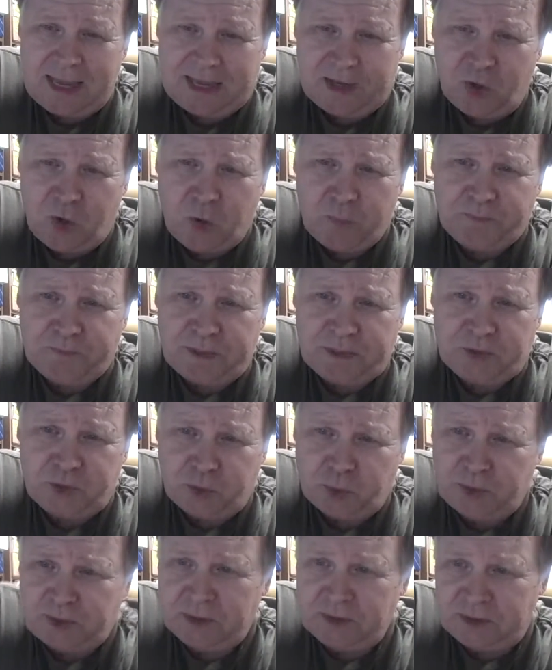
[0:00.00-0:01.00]
I hope that
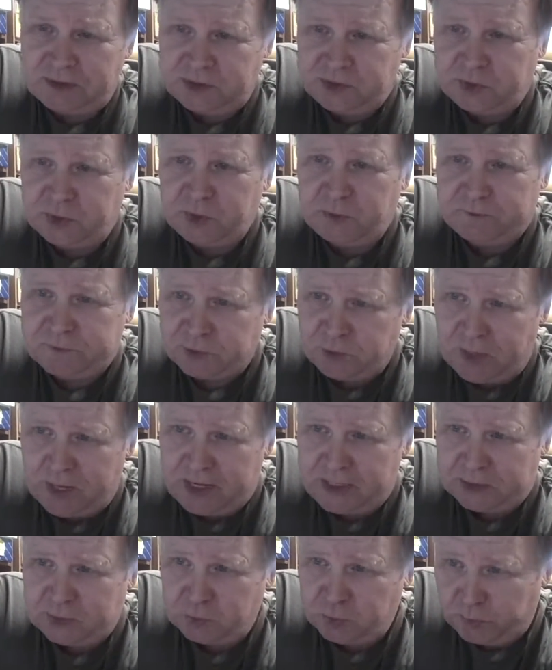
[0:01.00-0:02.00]
during this year of
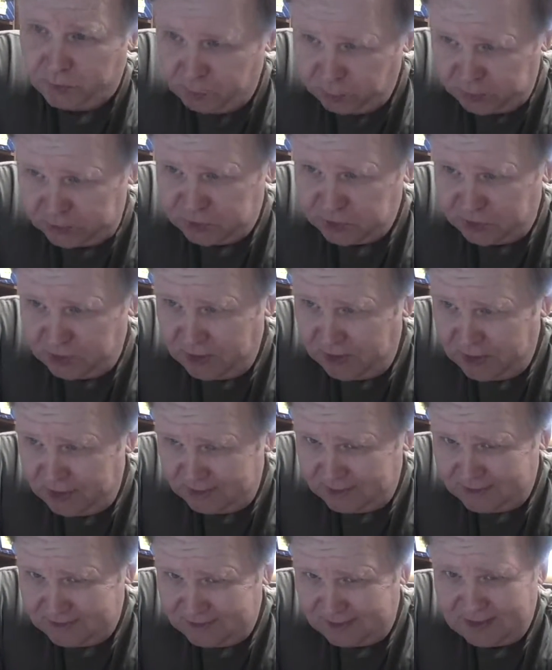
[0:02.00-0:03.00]
trying to
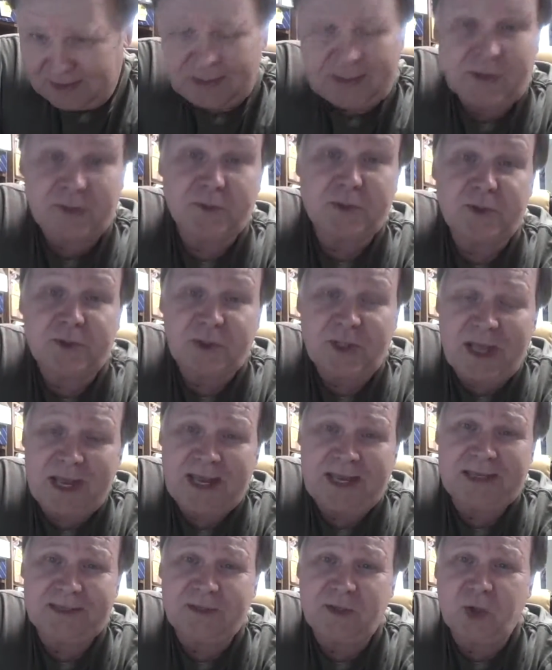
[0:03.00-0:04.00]
appreciate and
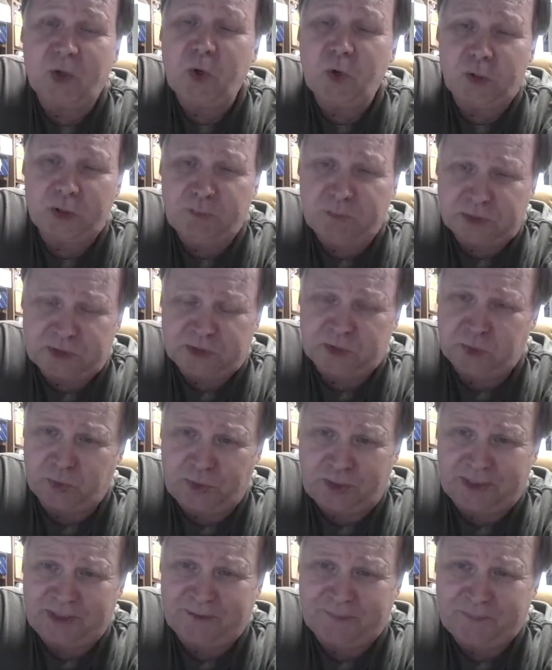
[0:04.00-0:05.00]
understand the Holy
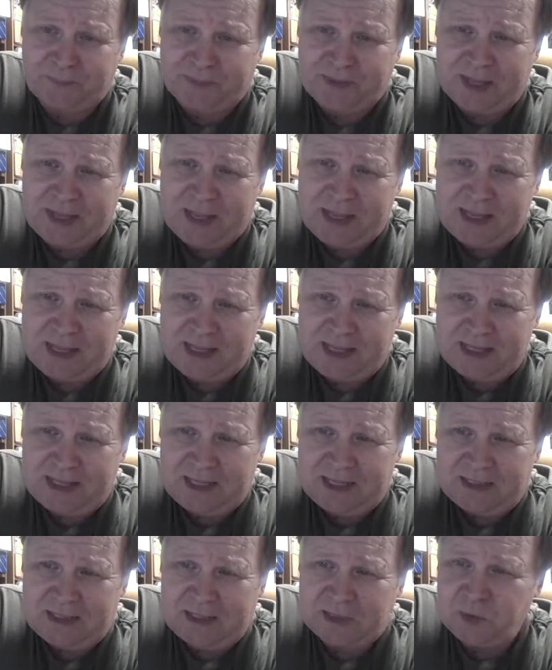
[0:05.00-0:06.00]
Mystery,
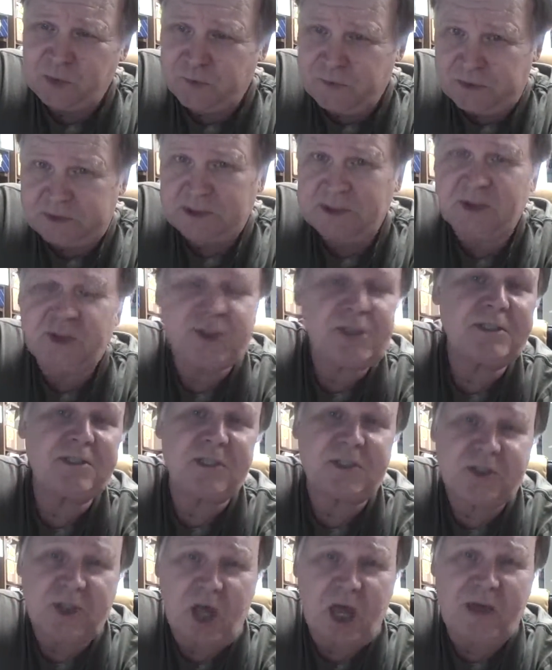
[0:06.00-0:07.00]
that you'll visit
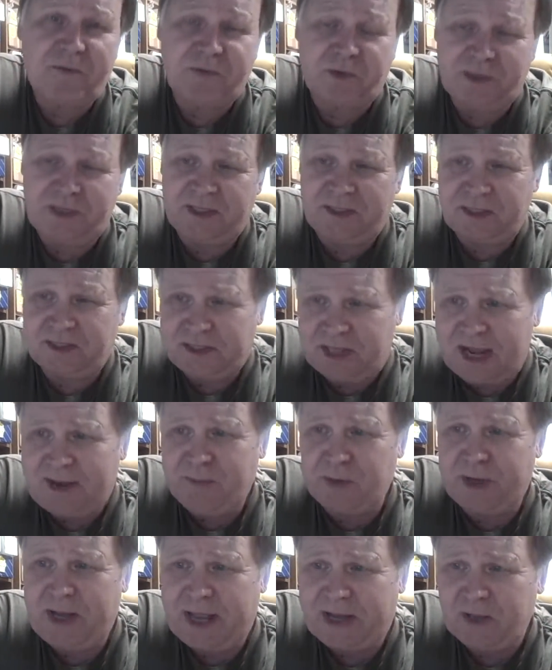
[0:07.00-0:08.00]
Jesus often in the
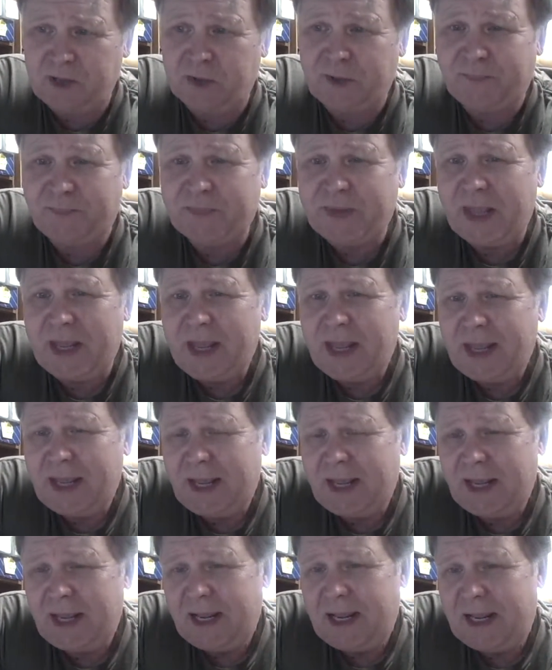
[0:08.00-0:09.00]
tabernacle
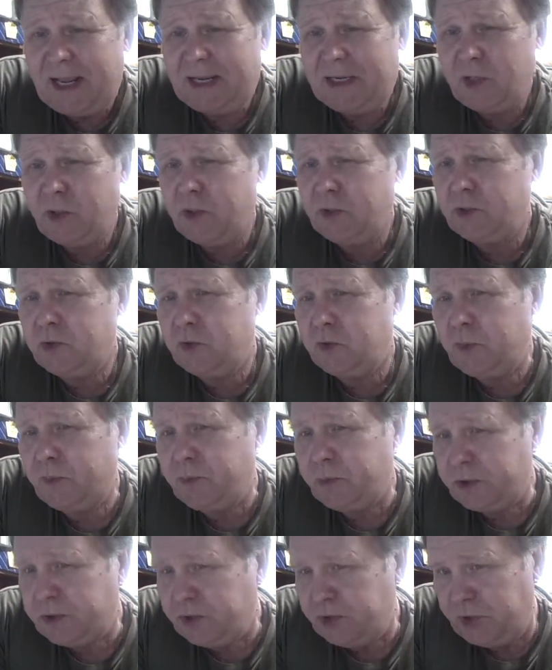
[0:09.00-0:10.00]
and learn to
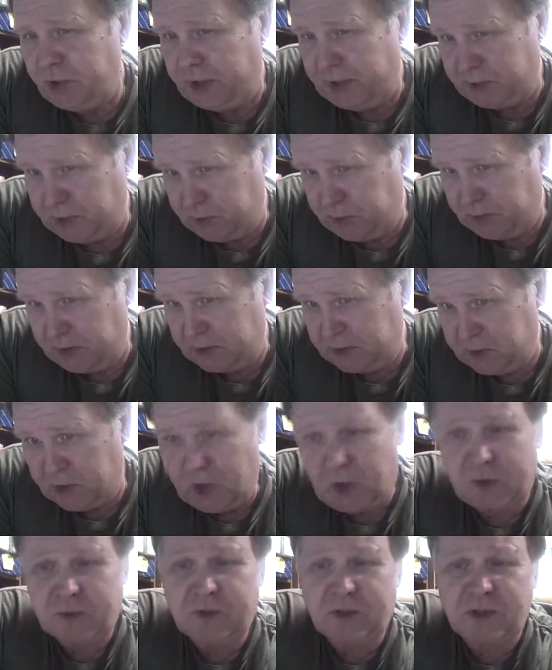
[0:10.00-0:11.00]
appreciate your
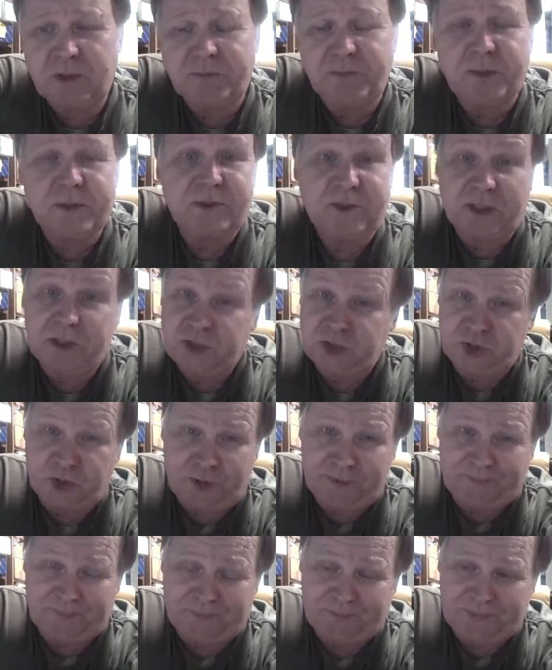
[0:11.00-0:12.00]
exalted
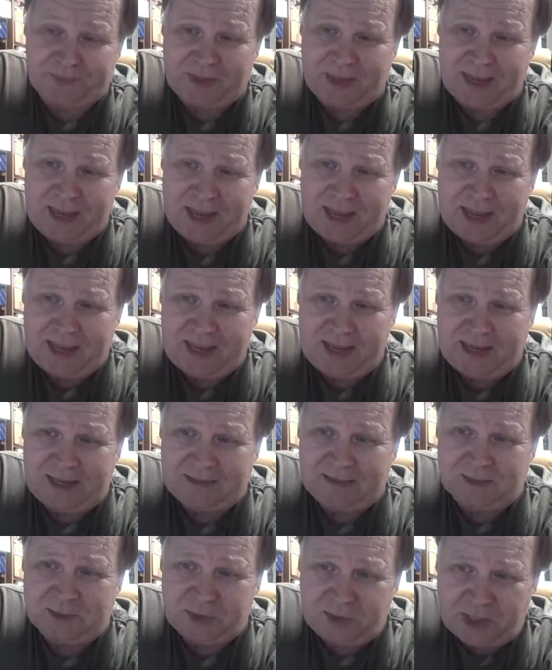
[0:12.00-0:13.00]
position
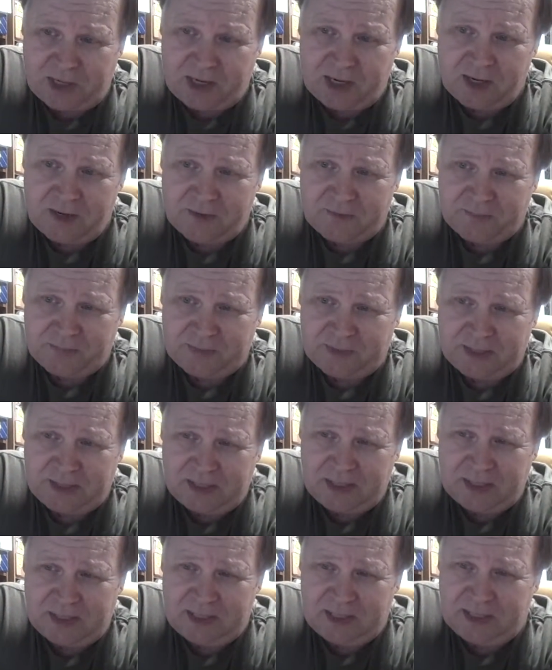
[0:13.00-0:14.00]
and to share
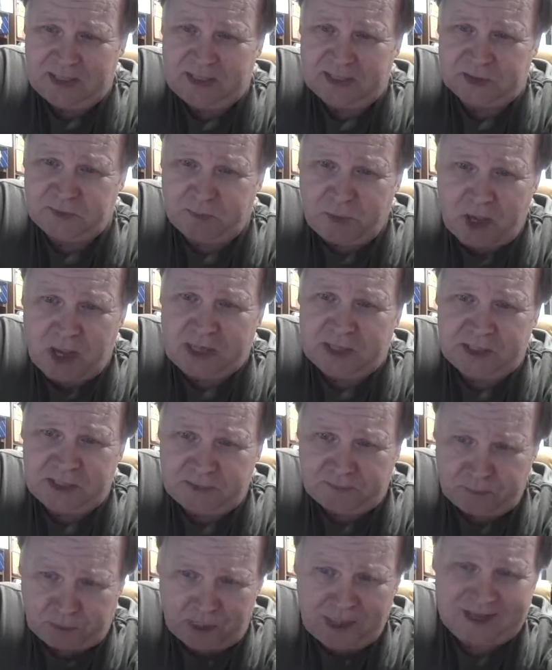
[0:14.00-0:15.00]
in his body
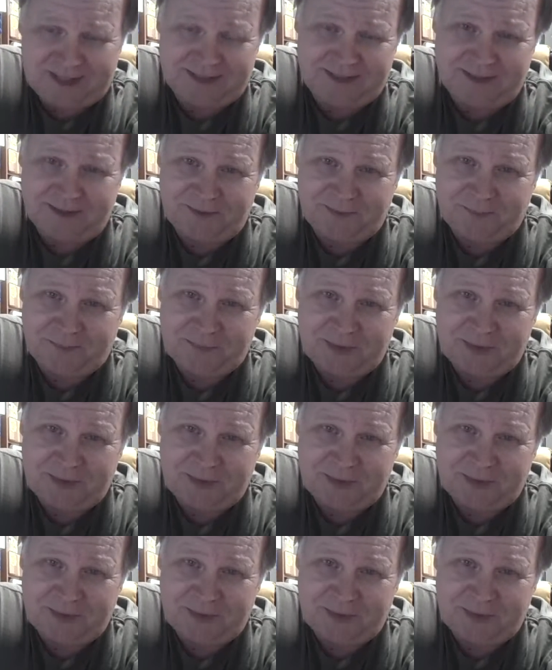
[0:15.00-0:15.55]
and blood.